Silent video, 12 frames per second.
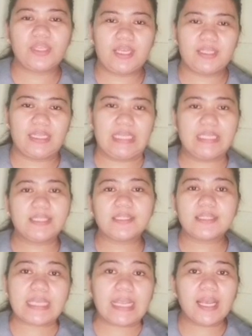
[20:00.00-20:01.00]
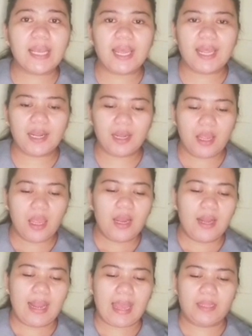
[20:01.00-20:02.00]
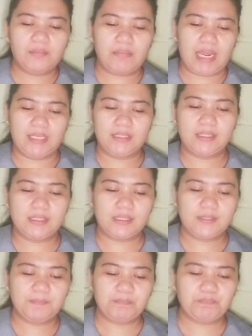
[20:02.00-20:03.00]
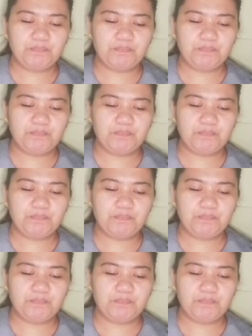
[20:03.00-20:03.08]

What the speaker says: connected as a single landmass.